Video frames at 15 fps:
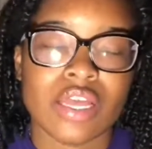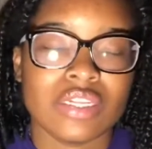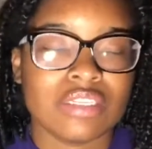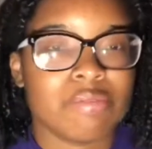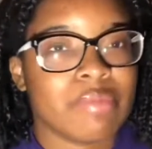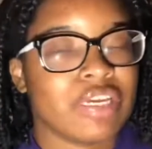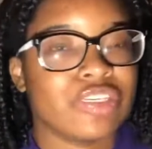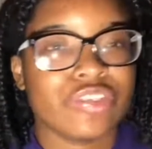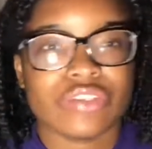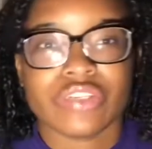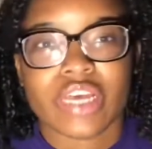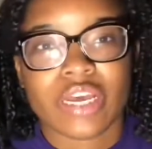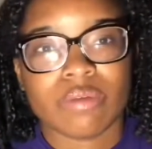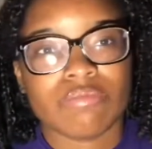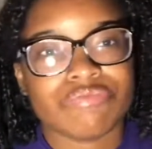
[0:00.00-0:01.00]
to make sure
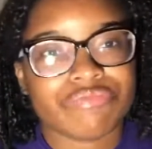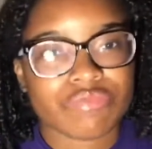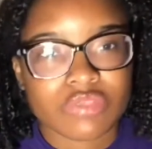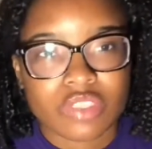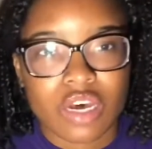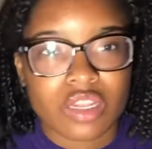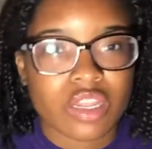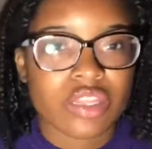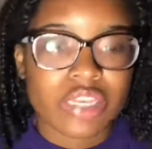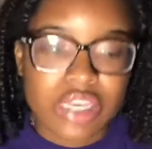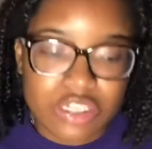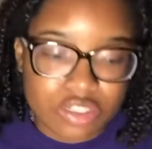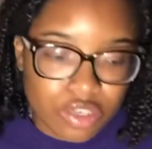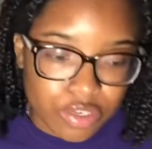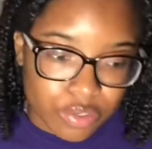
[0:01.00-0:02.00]
that all the other
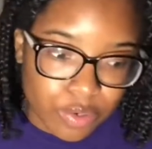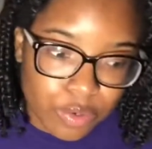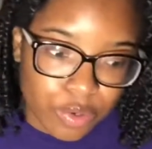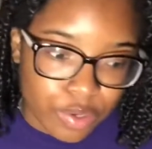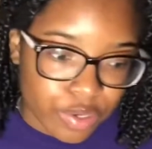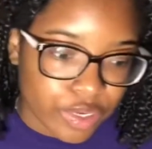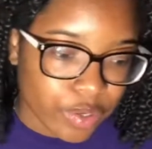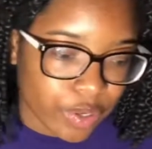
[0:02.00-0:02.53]
kids are cool and